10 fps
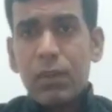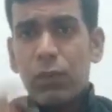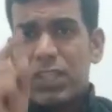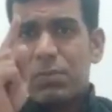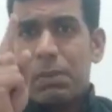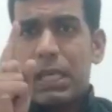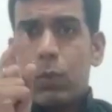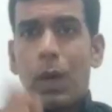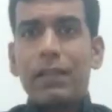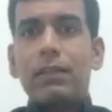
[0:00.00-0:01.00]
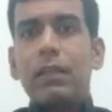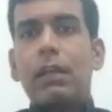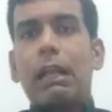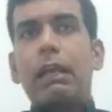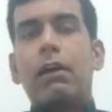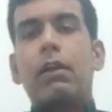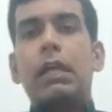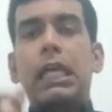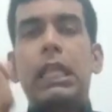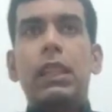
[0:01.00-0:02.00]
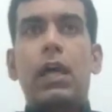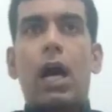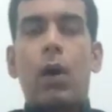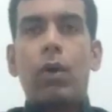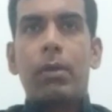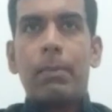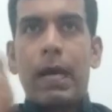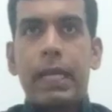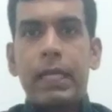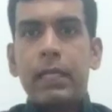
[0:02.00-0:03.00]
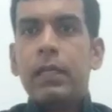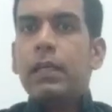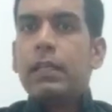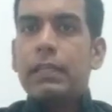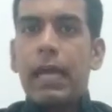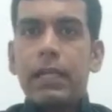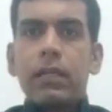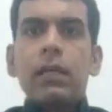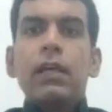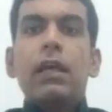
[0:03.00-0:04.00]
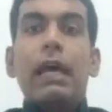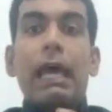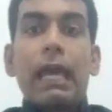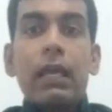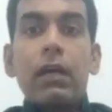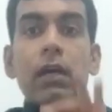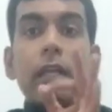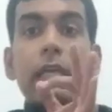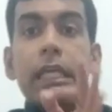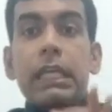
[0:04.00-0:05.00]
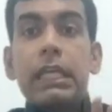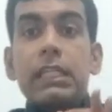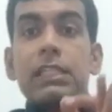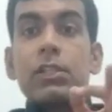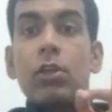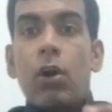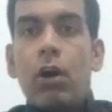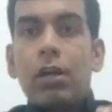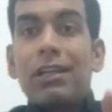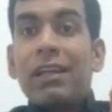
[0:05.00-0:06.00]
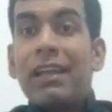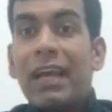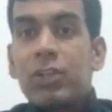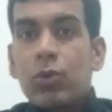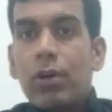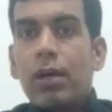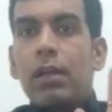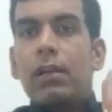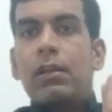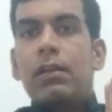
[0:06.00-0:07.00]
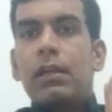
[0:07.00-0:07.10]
First, make one thing clear in our mind that anger is not natural.